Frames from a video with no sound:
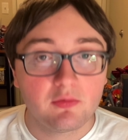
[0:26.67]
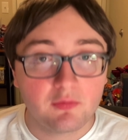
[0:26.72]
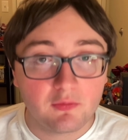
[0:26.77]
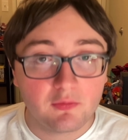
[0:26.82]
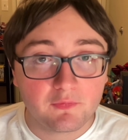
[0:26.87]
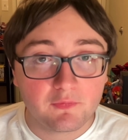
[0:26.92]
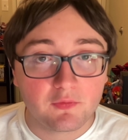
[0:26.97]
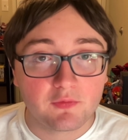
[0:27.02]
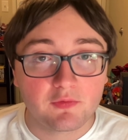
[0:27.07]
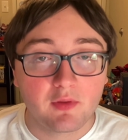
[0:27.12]
So
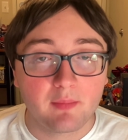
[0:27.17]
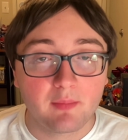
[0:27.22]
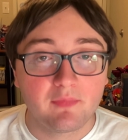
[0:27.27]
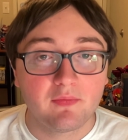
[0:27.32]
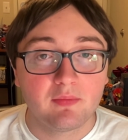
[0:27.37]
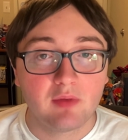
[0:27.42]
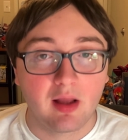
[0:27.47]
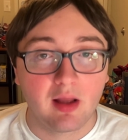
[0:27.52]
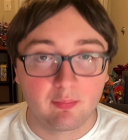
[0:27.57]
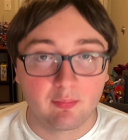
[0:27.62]
first up
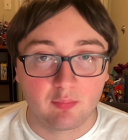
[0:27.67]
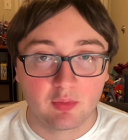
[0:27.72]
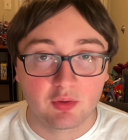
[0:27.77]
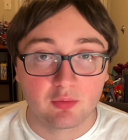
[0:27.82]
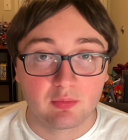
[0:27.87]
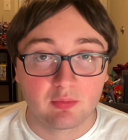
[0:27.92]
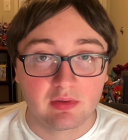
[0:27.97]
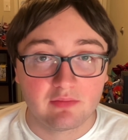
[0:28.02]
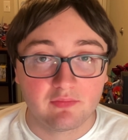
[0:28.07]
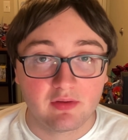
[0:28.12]
from Kamen
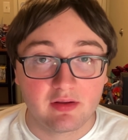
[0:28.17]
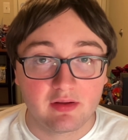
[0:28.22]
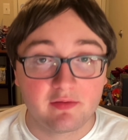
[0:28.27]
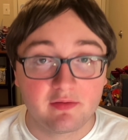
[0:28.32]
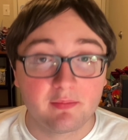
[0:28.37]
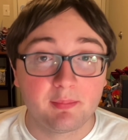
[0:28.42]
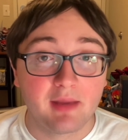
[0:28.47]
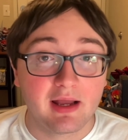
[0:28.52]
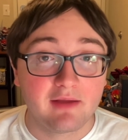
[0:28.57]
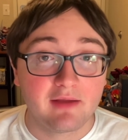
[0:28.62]
Rider
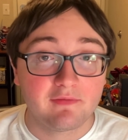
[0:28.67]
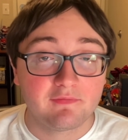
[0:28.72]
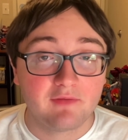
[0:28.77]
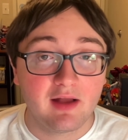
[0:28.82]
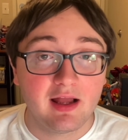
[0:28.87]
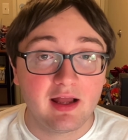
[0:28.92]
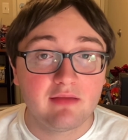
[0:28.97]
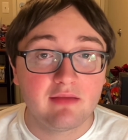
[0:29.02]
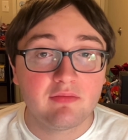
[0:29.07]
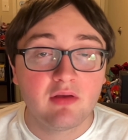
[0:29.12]
Revice by
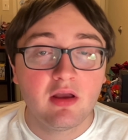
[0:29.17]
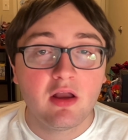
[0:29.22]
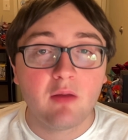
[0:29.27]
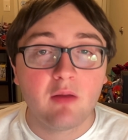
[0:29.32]
5,